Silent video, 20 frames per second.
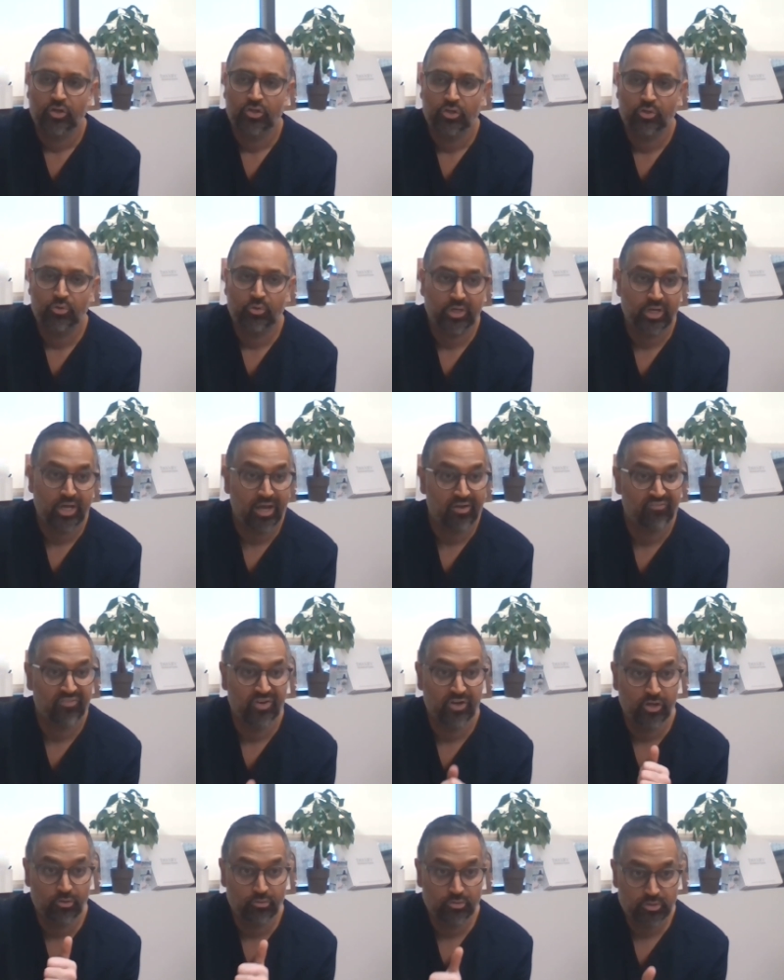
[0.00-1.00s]
You could have
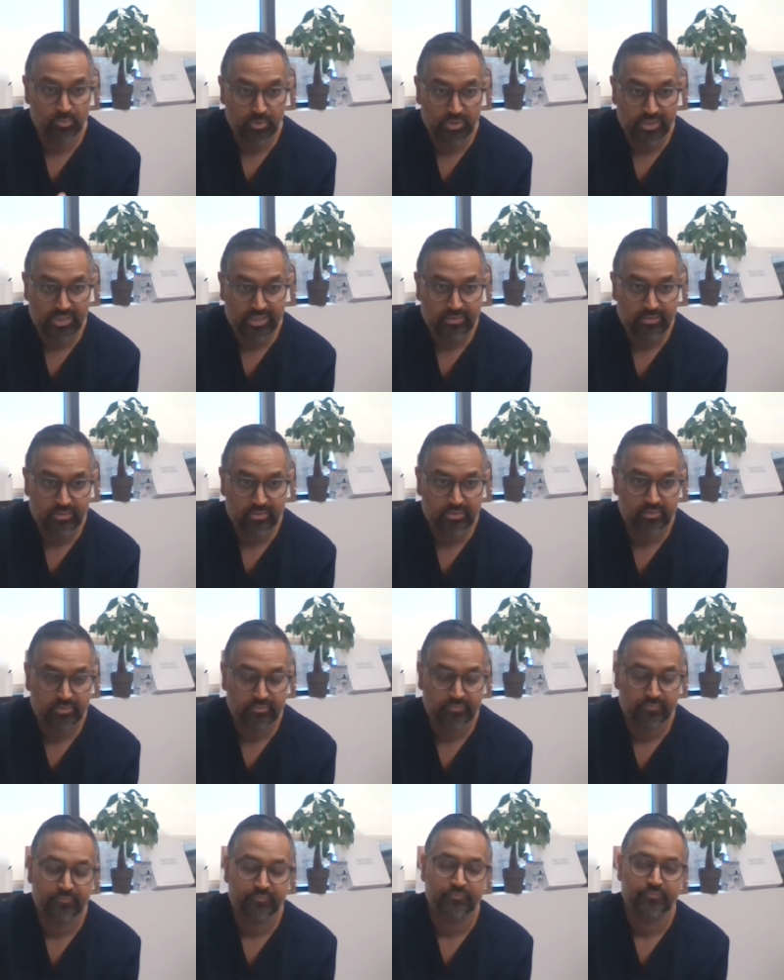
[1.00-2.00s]
nosebleeds.
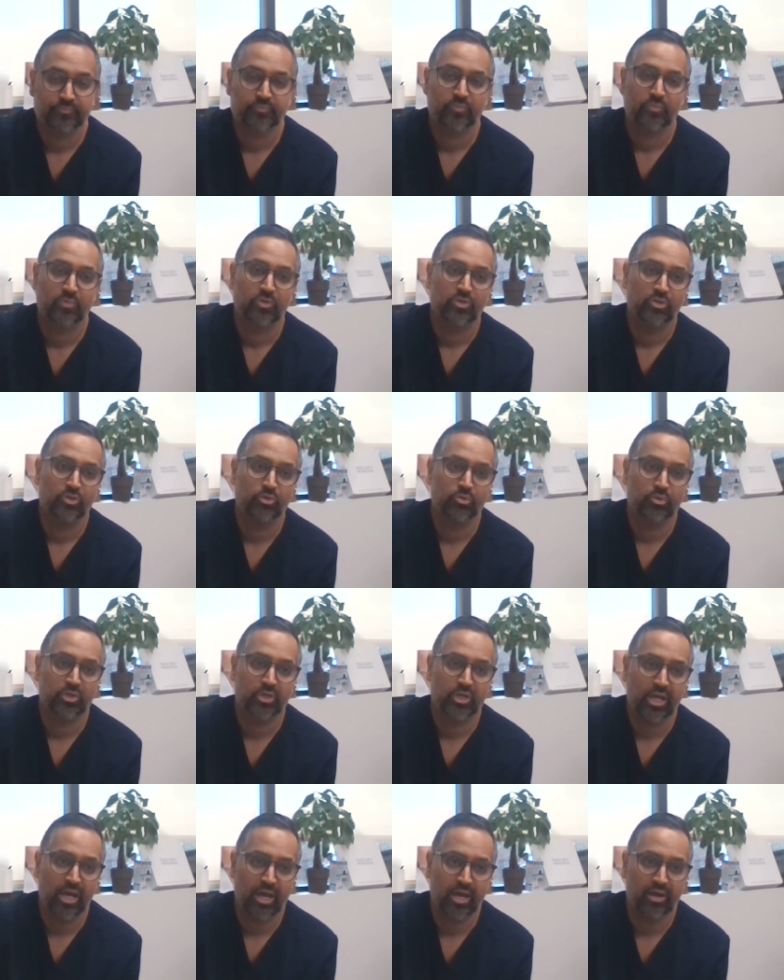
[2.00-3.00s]
You could
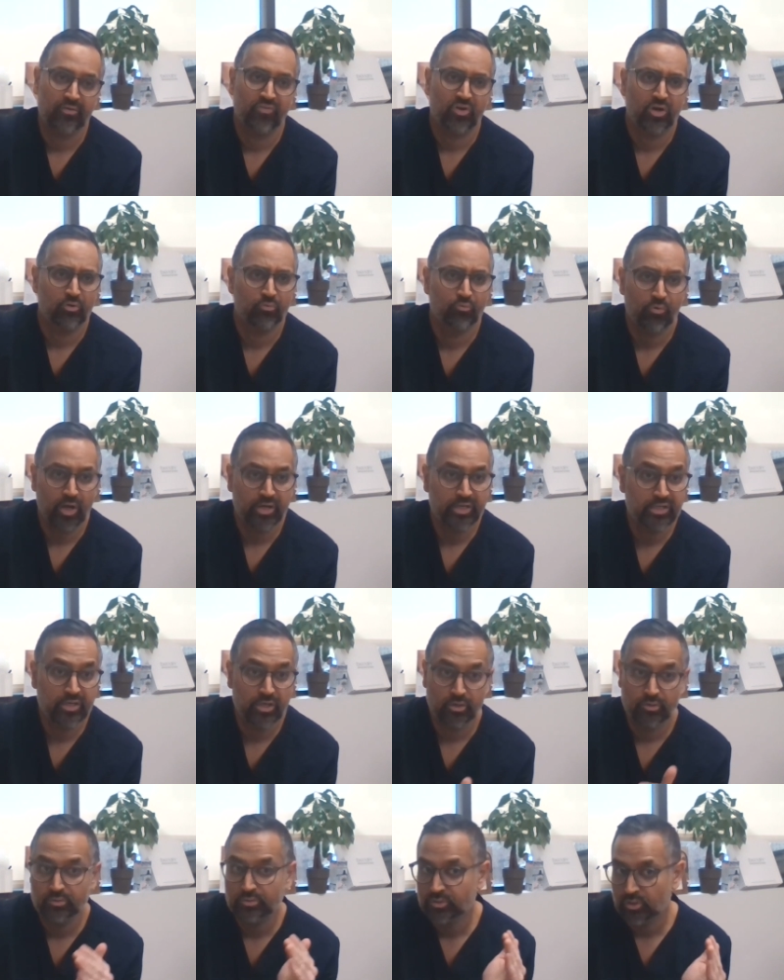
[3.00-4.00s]
have a runny
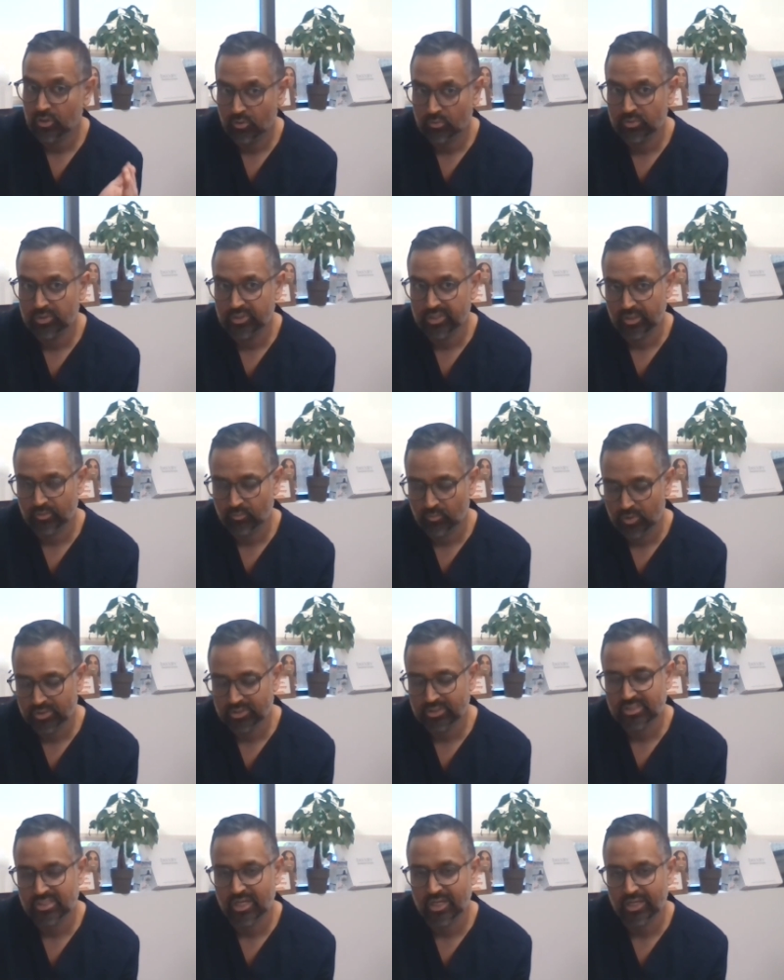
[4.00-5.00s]
nose only on one
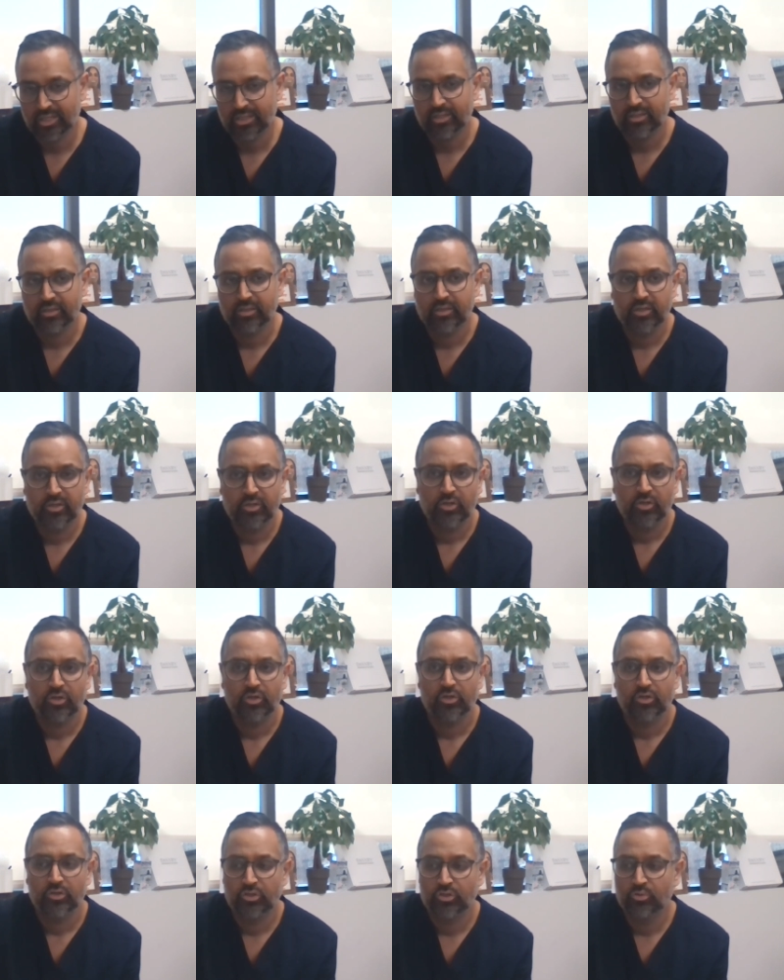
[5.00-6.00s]
side.
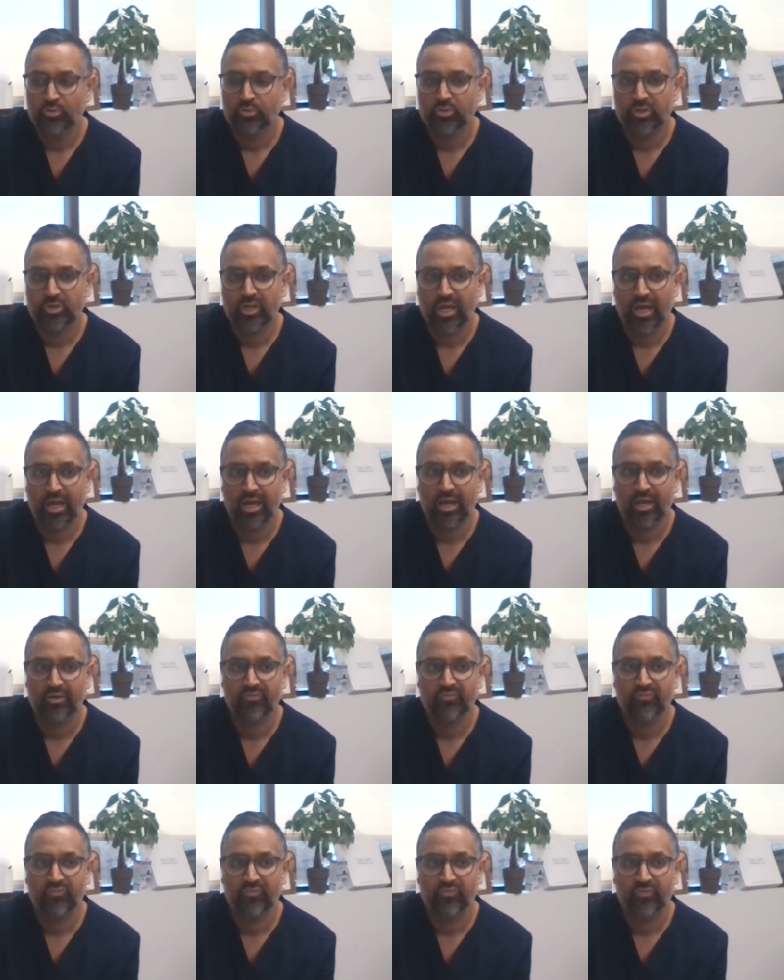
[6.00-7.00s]
You could
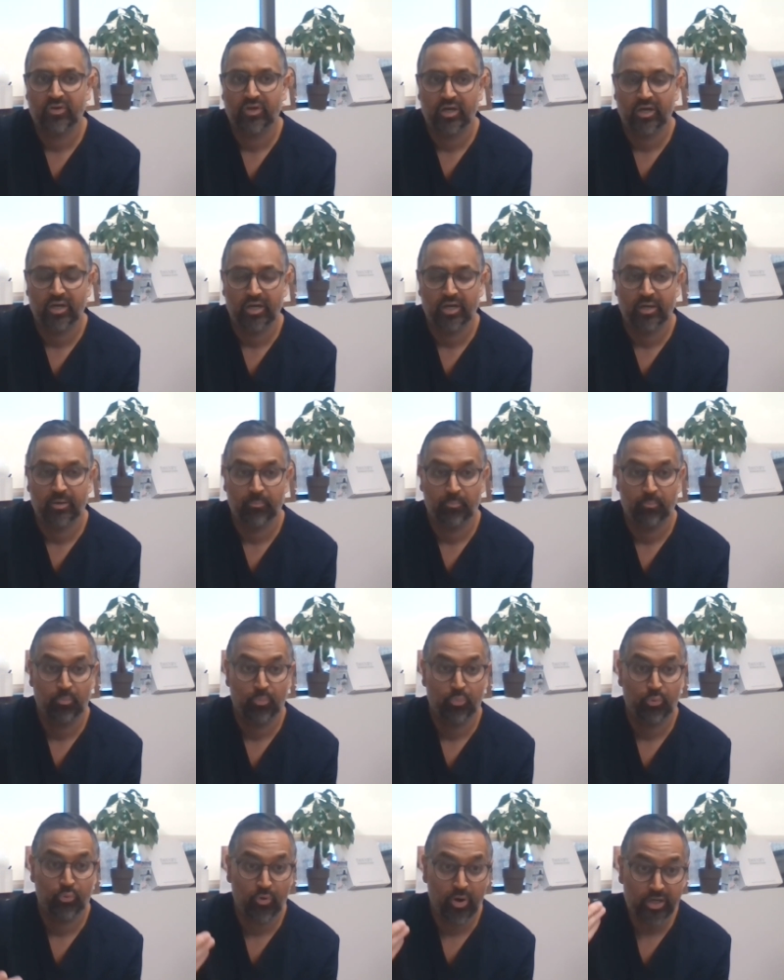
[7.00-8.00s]
have uh,
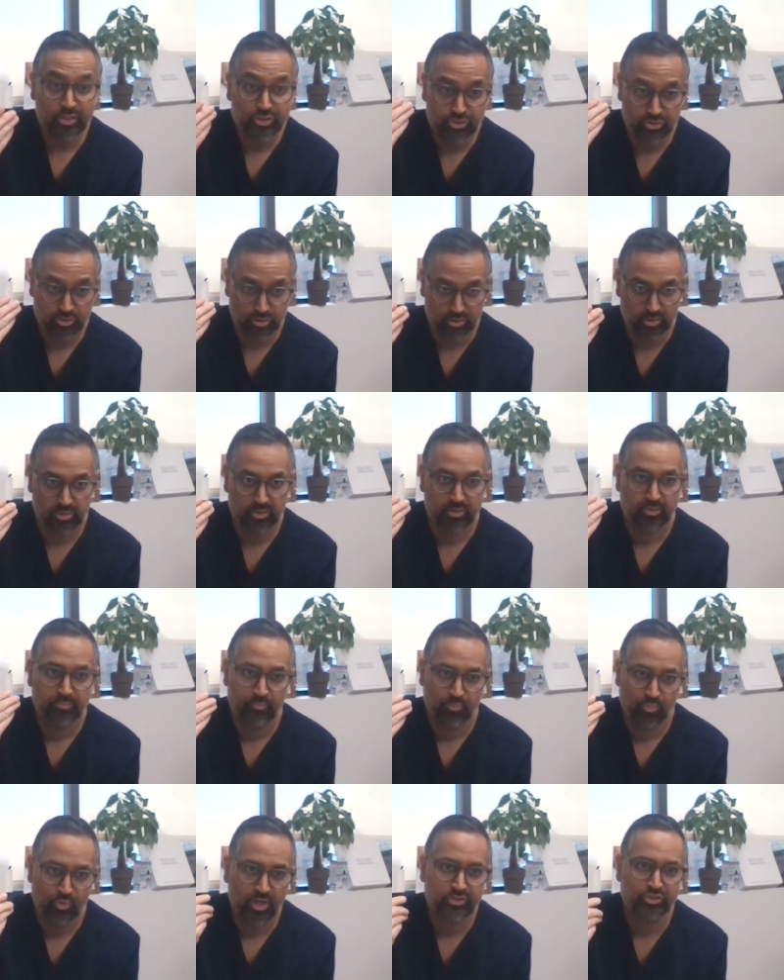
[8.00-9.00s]
pressure,
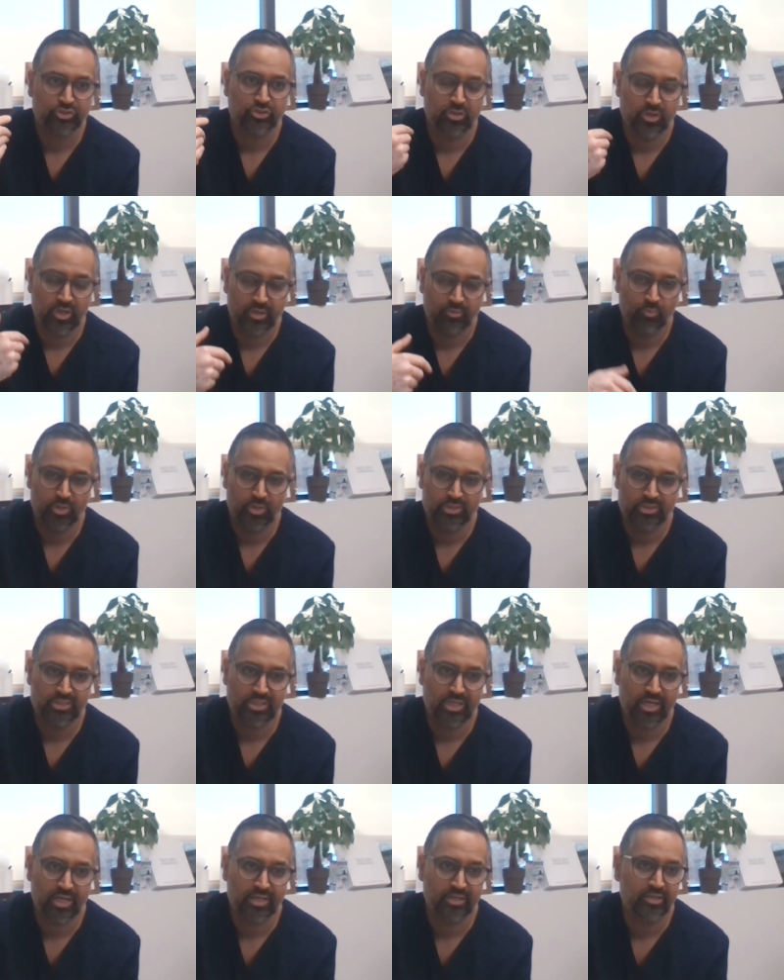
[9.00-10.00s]
pressure on one
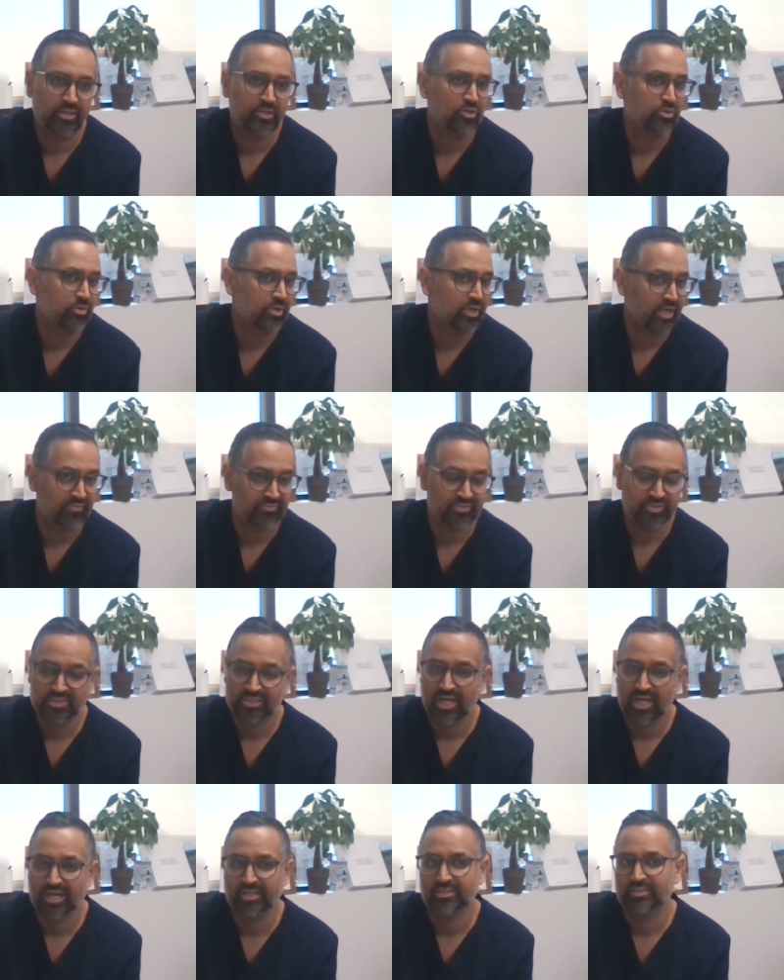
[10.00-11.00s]
side. You could have
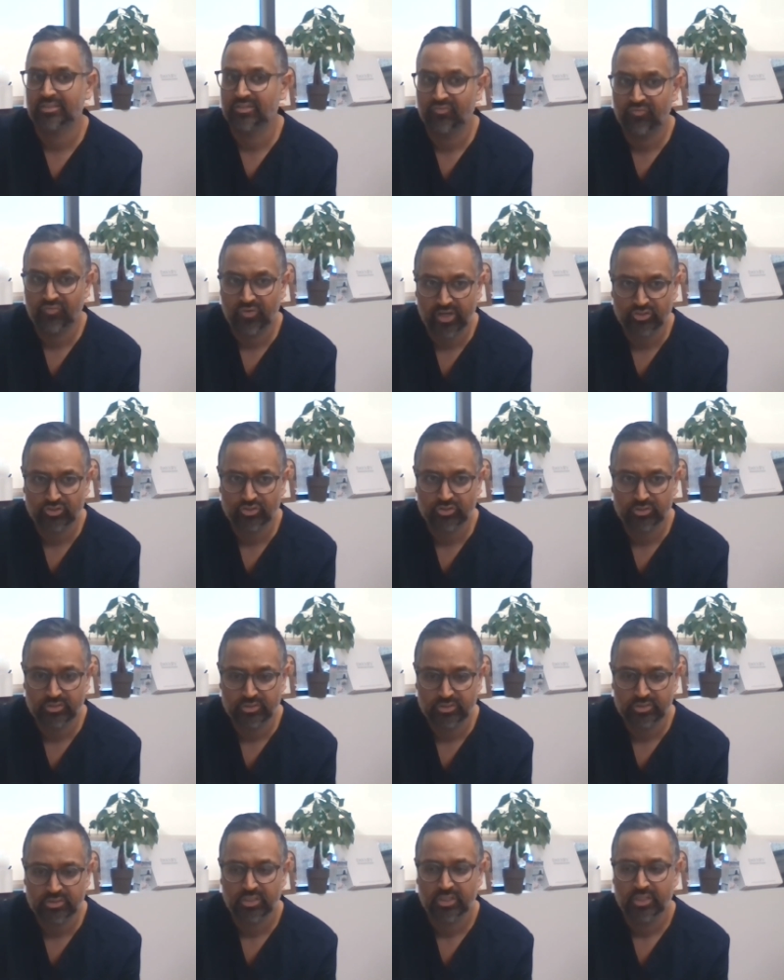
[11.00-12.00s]
sinus
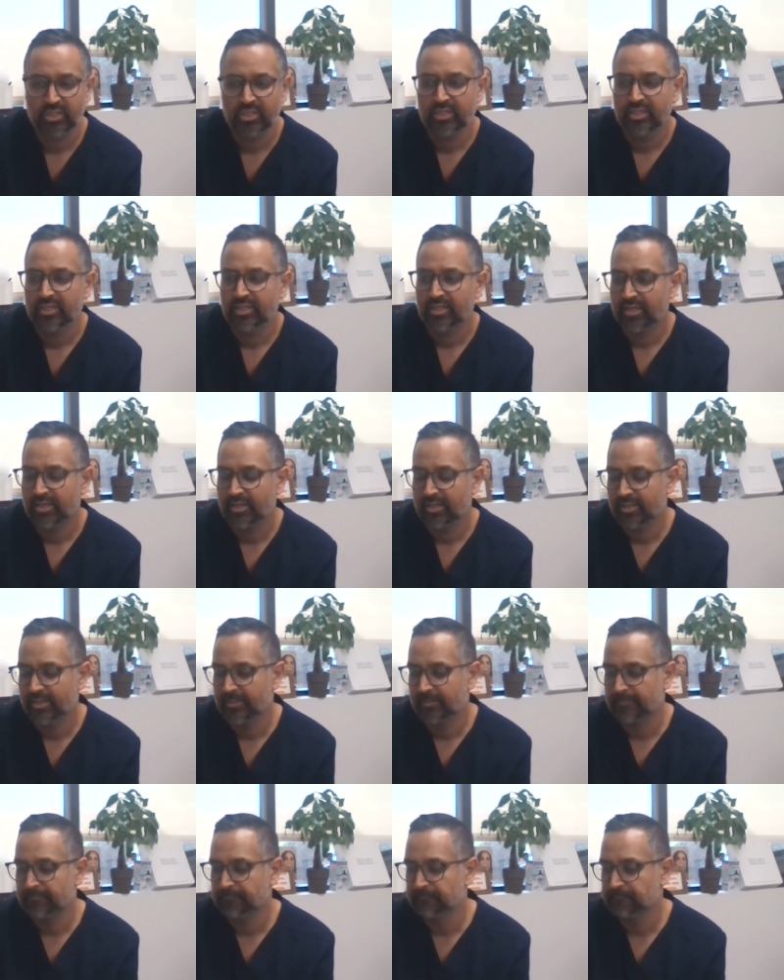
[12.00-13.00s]
infections.
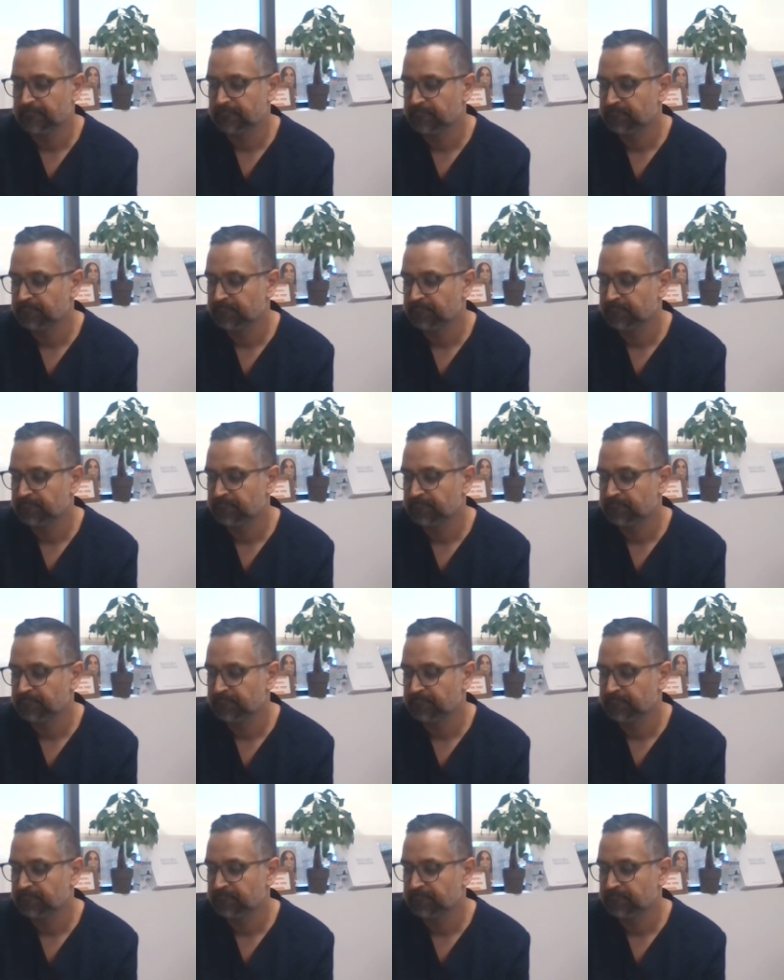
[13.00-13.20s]
Um,